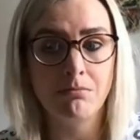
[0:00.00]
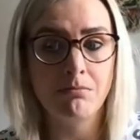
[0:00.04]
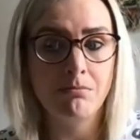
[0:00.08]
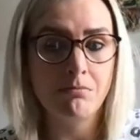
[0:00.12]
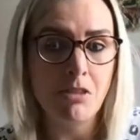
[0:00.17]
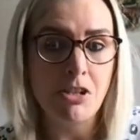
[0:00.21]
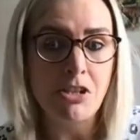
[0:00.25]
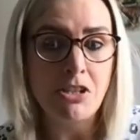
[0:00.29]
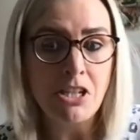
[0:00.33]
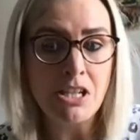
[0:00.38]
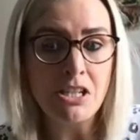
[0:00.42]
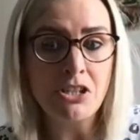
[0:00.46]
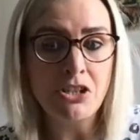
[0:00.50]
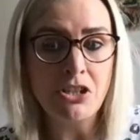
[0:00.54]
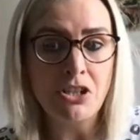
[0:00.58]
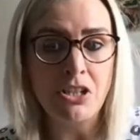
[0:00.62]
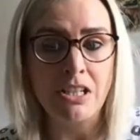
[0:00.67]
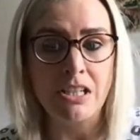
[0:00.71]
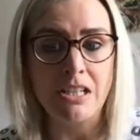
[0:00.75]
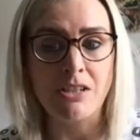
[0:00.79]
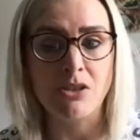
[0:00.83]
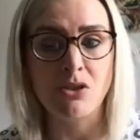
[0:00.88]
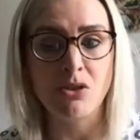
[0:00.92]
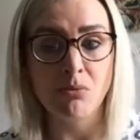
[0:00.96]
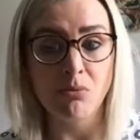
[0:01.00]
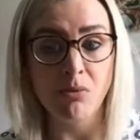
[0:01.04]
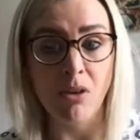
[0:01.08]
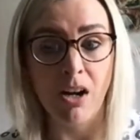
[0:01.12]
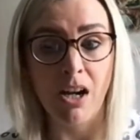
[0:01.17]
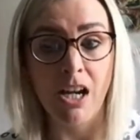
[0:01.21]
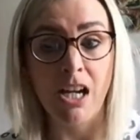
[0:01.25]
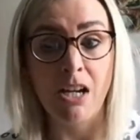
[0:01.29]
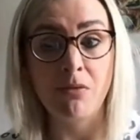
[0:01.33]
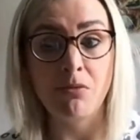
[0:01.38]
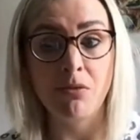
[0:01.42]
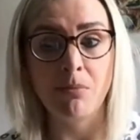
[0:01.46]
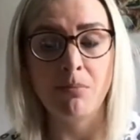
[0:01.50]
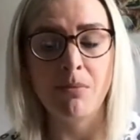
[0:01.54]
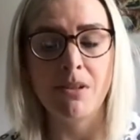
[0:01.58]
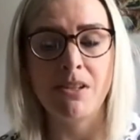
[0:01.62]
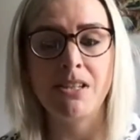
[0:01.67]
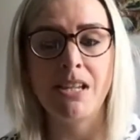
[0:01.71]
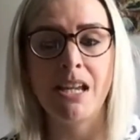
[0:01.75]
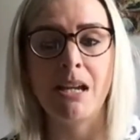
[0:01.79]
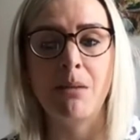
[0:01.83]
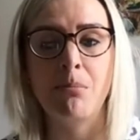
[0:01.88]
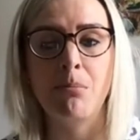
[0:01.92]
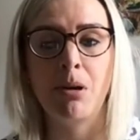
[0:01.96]
essentially derived from the
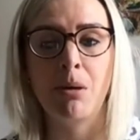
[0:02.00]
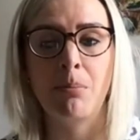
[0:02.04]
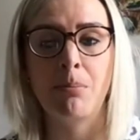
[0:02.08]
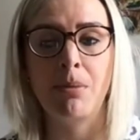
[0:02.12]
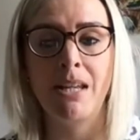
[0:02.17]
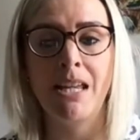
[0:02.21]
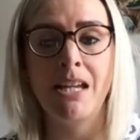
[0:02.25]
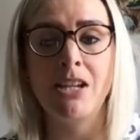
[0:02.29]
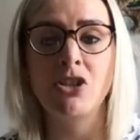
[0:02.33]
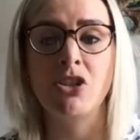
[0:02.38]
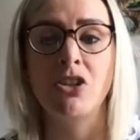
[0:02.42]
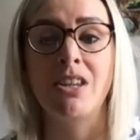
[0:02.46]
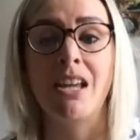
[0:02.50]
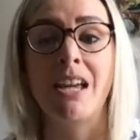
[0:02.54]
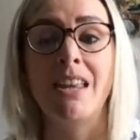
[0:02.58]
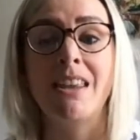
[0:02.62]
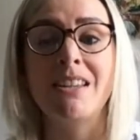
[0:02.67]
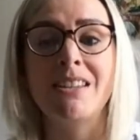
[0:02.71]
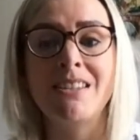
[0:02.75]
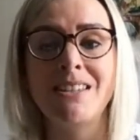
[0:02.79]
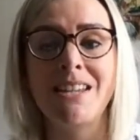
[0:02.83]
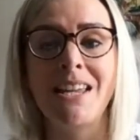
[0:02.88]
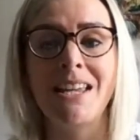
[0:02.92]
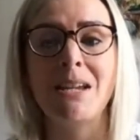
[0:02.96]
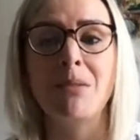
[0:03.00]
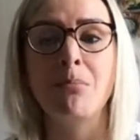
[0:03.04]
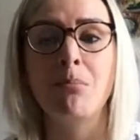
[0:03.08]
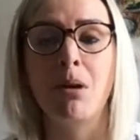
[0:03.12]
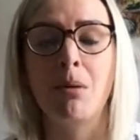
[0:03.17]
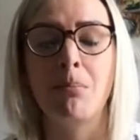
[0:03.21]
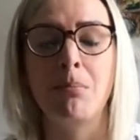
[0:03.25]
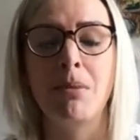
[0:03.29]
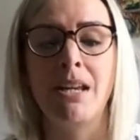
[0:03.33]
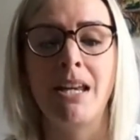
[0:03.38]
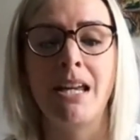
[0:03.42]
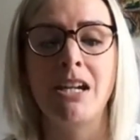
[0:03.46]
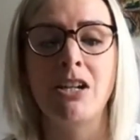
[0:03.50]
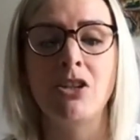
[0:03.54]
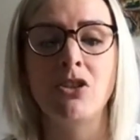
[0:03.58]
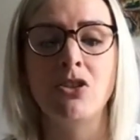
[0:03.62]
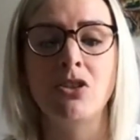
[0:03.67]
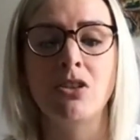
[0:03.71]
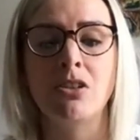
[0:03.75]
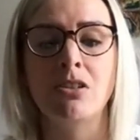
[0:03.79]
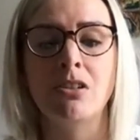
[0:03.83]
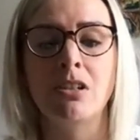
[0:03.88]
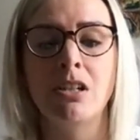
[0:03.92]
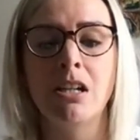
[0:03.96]
same population. They're the same
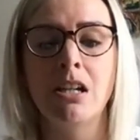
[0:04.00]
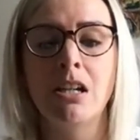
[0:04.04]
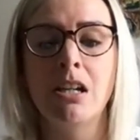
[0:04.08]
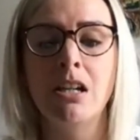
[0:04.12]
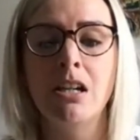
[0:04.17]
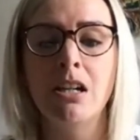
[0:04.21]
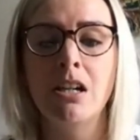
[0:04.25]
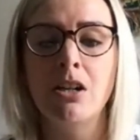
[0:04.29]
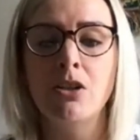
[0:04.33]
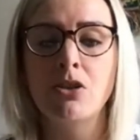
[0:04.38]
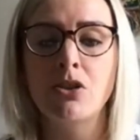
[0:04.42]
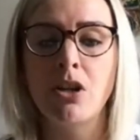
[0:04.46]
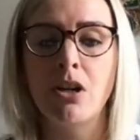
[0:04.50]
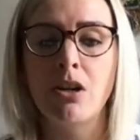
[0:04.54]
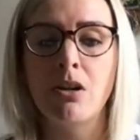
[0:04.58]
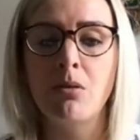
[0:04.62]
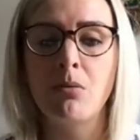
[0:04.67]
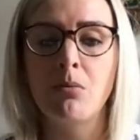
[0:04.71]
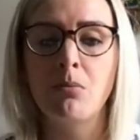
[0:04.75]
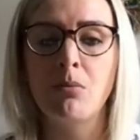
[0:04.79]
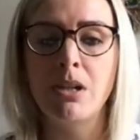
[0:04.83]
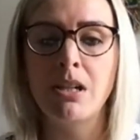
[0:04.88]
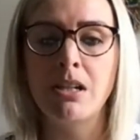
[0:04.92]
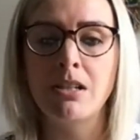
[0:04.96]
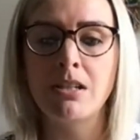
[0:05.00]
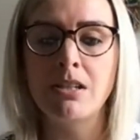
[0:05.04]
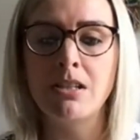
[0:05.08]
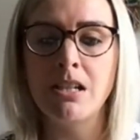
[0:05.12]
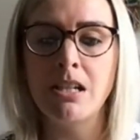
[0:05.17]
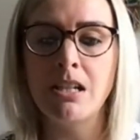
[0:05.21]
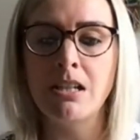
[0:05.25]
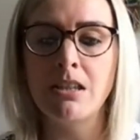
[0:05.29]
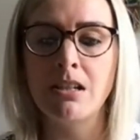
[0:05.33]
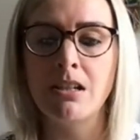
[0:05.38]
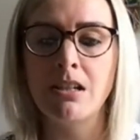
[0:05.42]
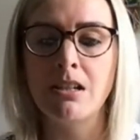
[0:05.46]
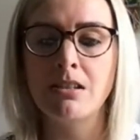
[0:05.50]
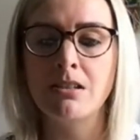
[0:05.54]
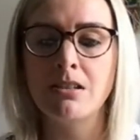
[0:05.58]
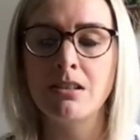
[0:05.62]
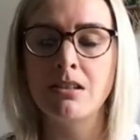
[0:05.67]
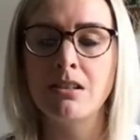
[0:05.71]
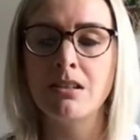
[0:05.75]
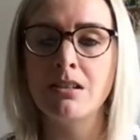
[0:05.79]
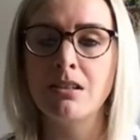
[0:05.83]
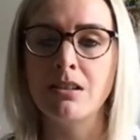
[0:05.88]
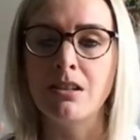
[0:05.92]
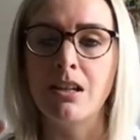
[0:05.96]
population. So we can see that
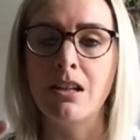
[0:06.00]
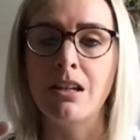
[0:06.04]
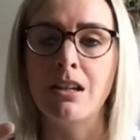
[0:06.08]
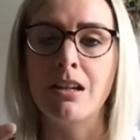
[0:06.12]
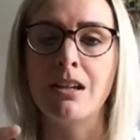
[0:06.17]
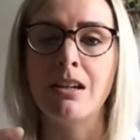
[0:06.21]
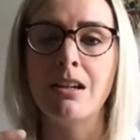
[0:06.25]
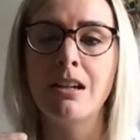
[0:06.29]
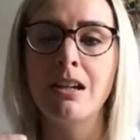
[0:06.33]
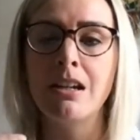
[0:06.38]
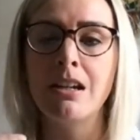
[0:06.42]
the